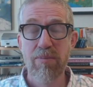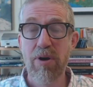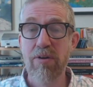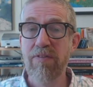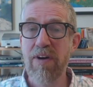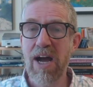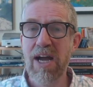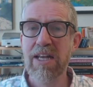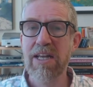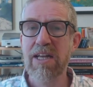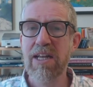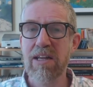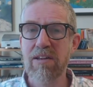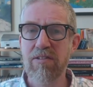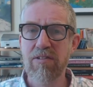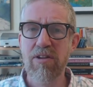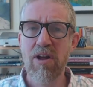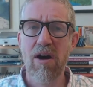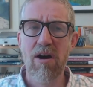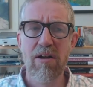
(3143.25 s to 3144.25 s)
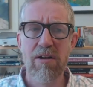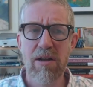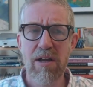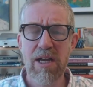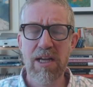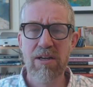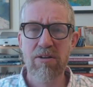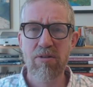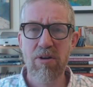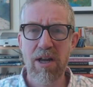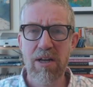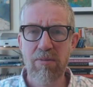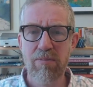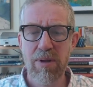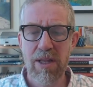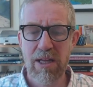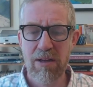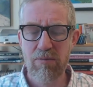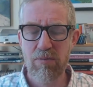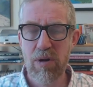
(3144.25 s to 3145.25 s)
Yes, provided
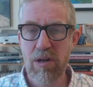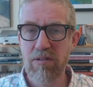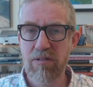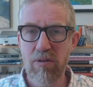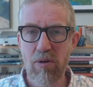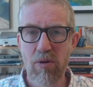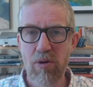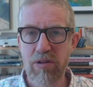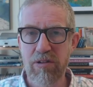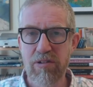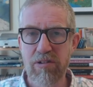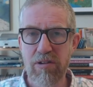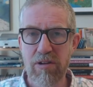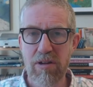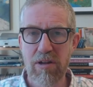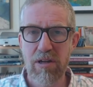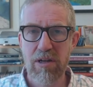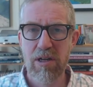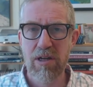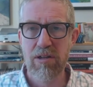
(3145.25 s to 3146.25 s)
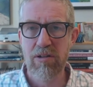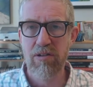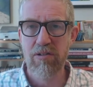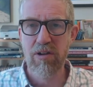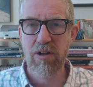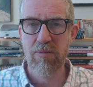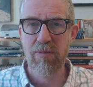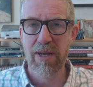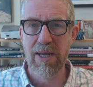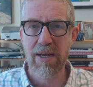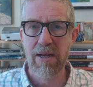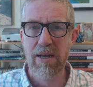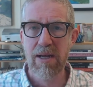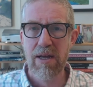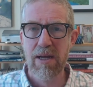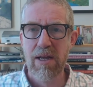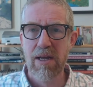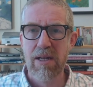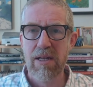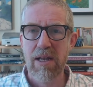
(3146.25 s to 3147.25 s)
it's not incredibly
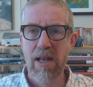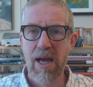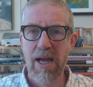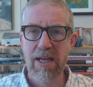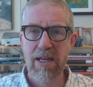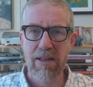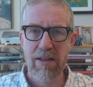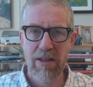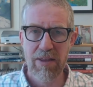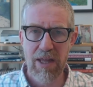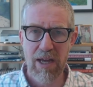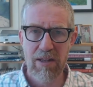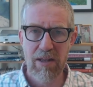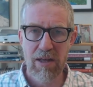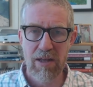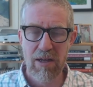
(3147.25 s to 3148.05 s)
resource-consuming,